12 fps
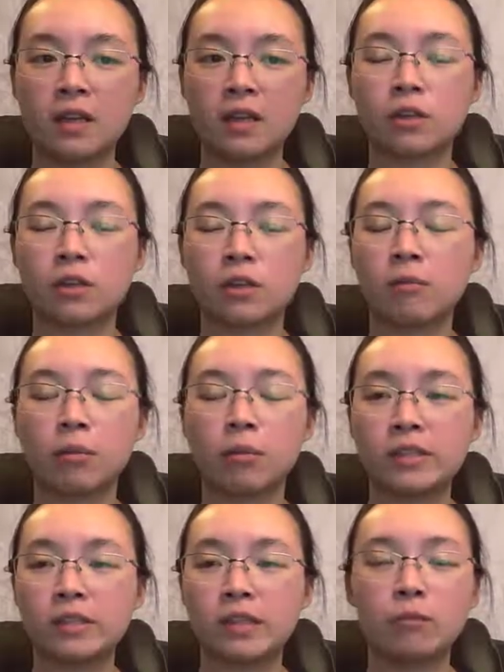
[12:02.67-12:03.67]
It's got
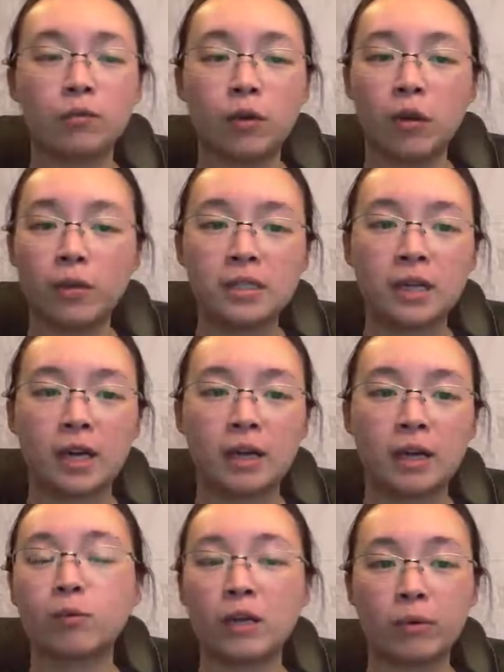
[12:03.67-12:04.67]
components that move all the time
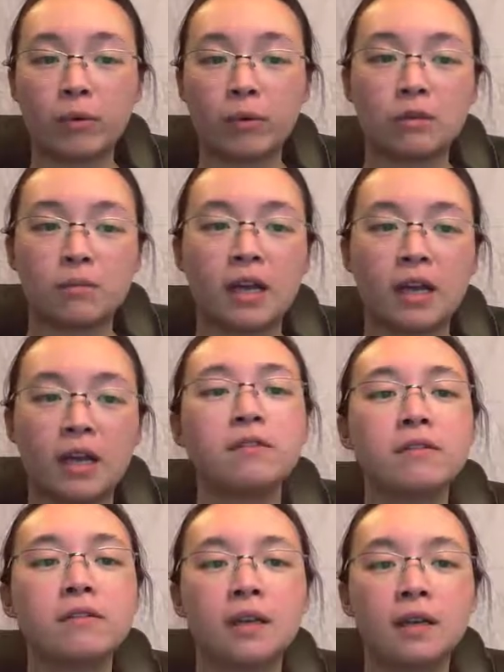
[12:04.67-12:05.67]
and rearrange
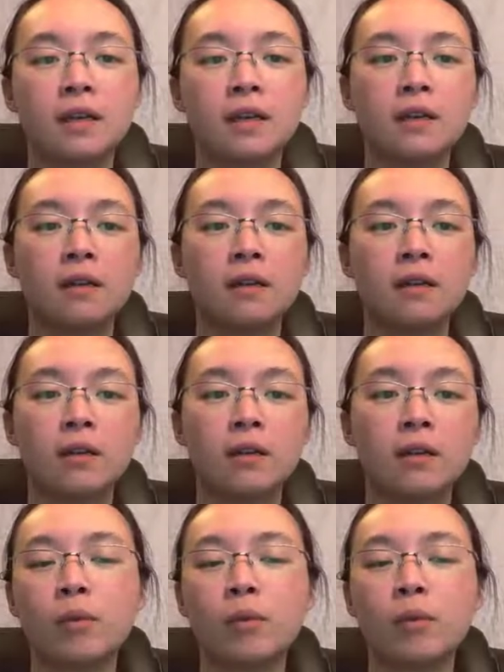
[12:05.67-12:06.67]
themselves.
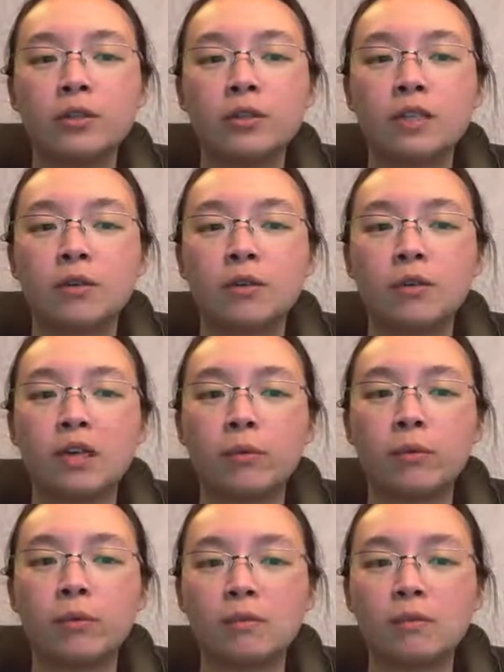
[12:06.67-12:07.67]
Lipid molecules can
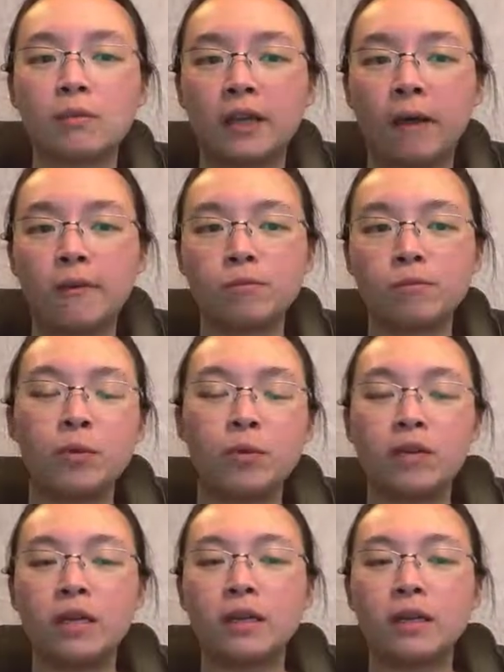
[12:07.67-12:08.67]
rearrange themselves by
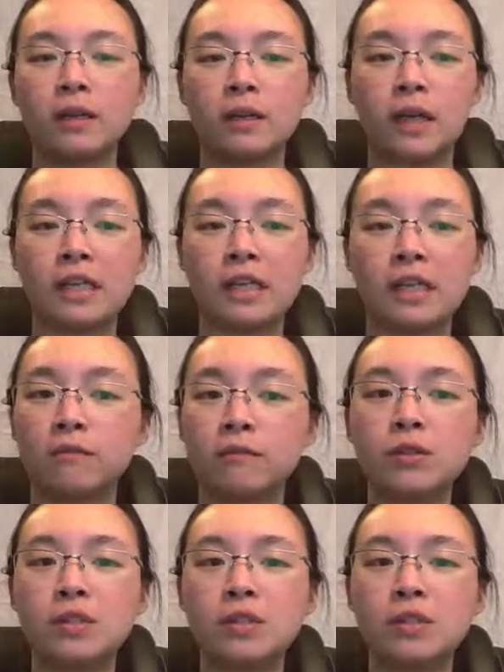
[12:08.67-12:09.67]
moving and
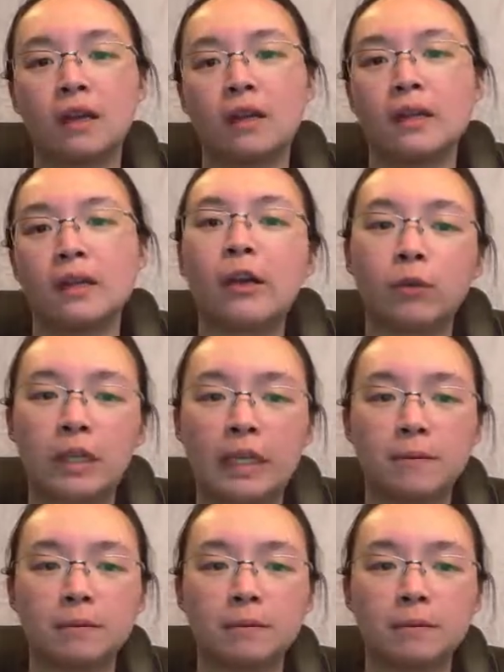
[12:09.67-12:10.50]
diffusing laterally.